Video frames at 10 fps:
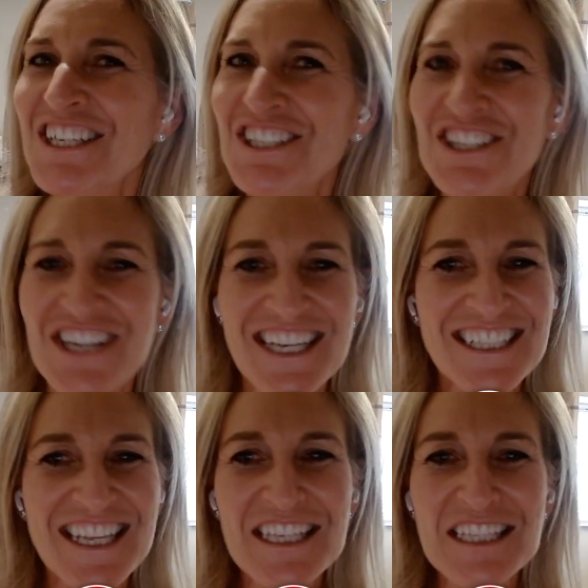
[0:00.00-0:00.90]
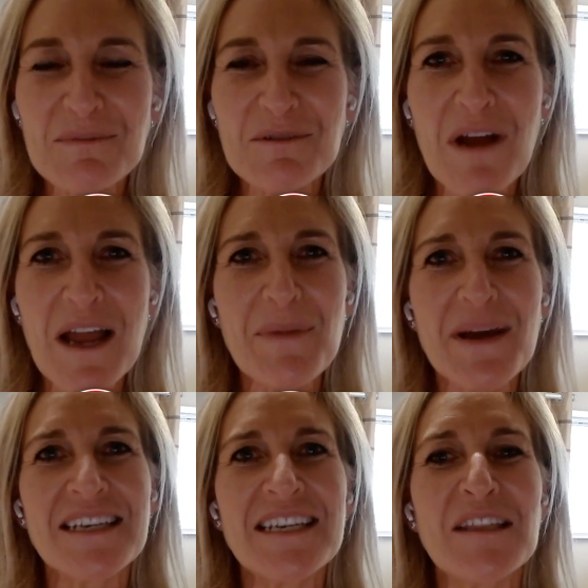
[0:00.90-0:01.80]
Just hit the subscribe
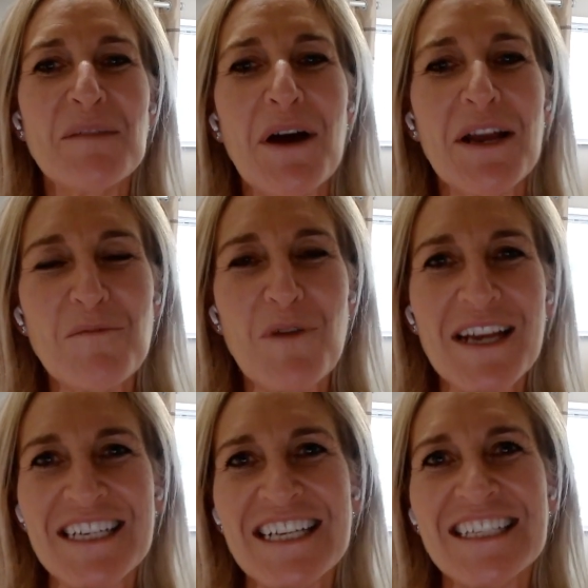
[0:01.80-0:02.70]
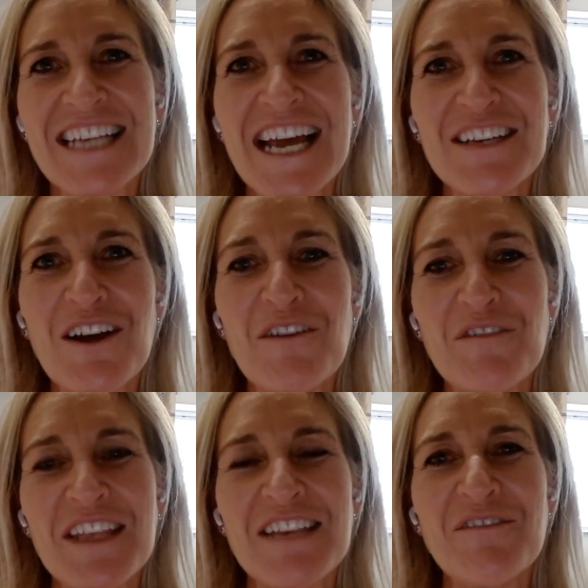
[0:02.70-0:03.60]
button in the bottom right hand side
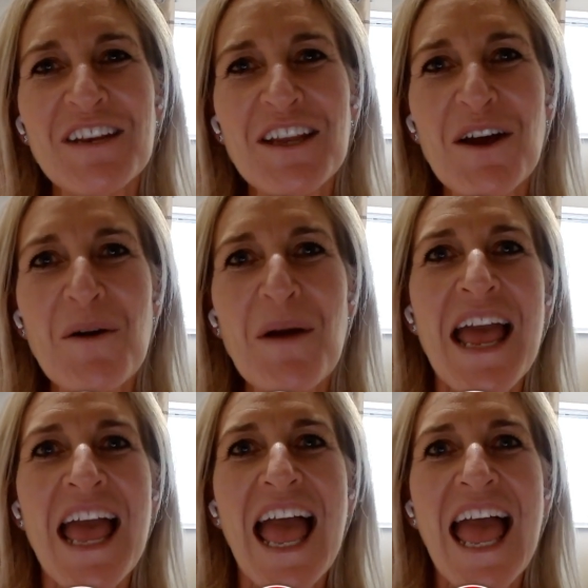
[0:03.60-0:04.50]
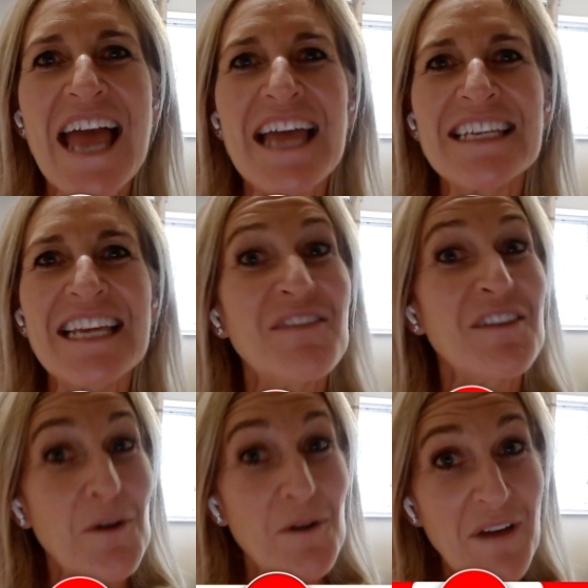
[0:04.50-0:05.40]
of the video and hit
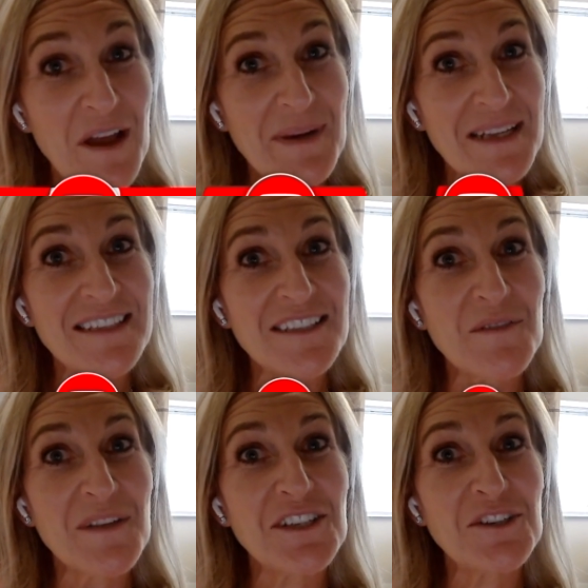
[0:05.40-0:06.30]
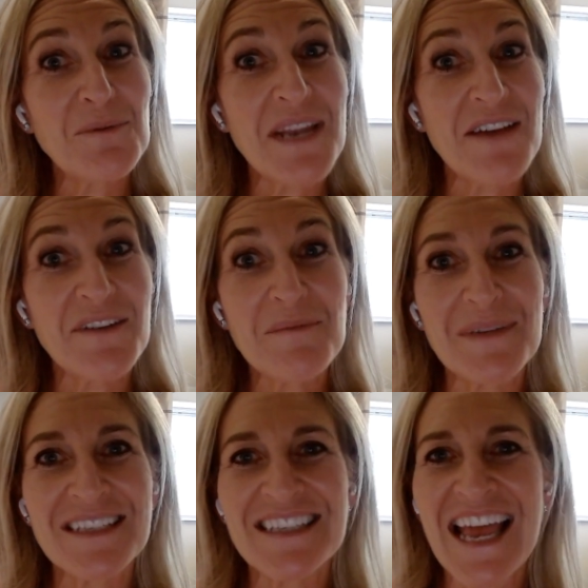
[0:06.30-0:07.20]
the notify button so that you never
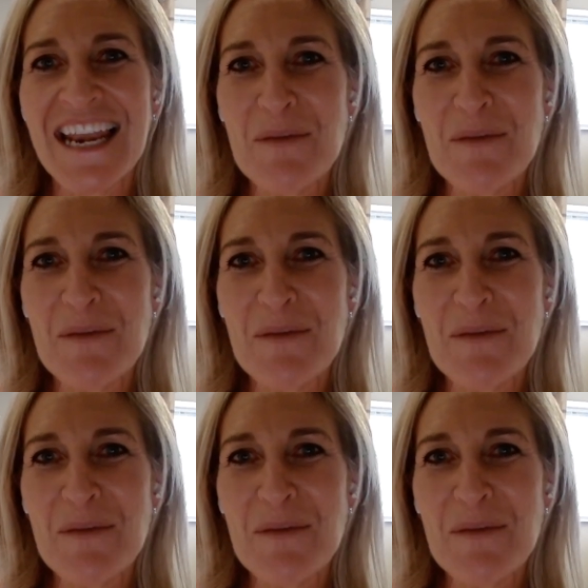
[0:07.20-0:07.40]
miss an